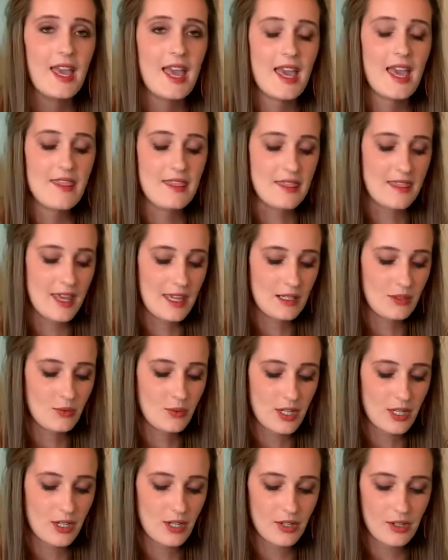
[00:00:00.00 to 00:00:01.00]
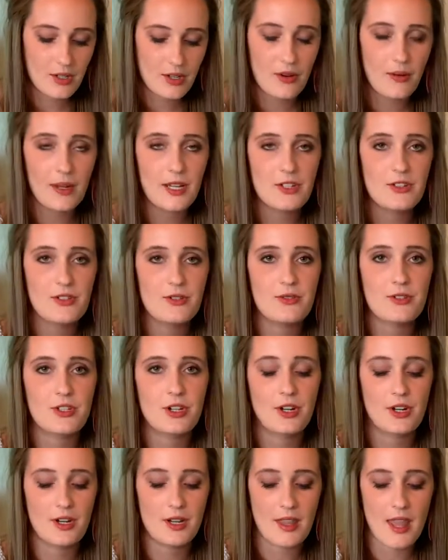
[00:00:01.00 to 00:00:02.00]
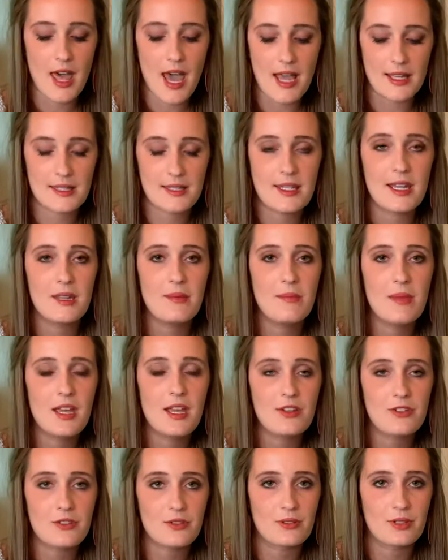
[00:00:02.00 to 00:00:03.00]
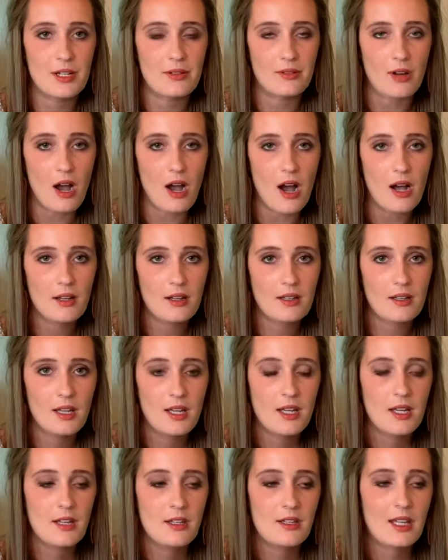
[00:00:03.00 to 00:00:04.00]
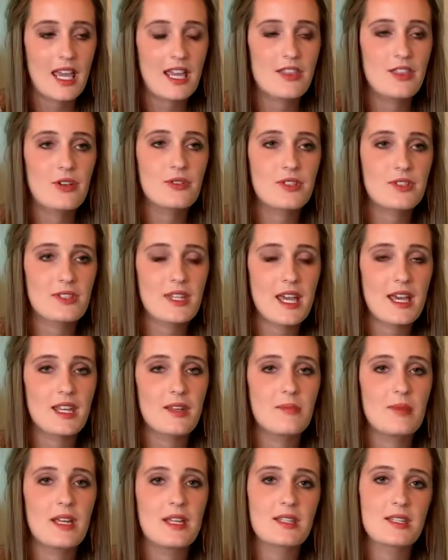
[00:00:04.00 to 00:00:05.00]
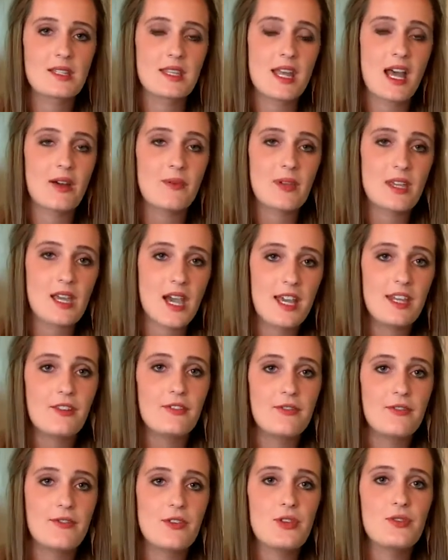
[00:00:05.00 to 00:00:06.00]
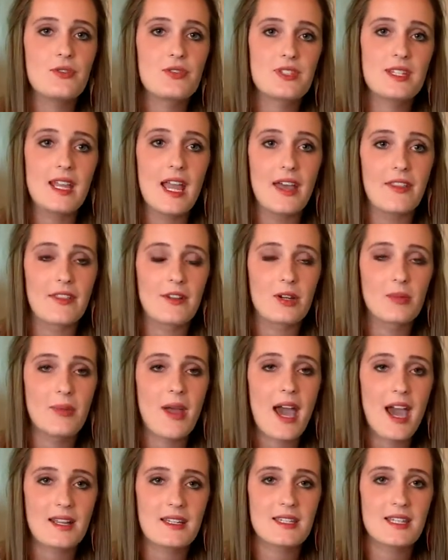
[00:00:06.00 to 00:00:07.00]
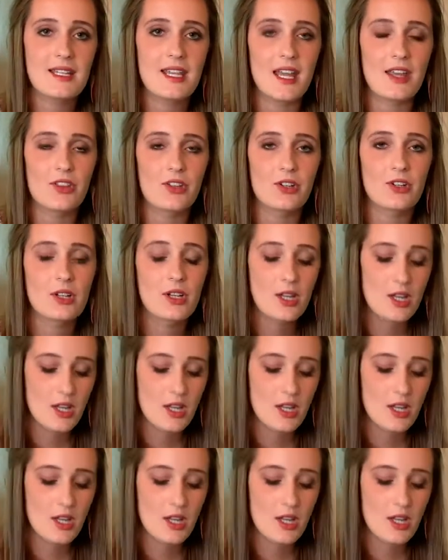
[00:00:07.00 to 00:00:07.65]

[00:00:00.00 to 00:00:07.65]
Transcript: And then we are going to turn that sedimentary rock, okay, those sediments that we kind of fuse together, pack together,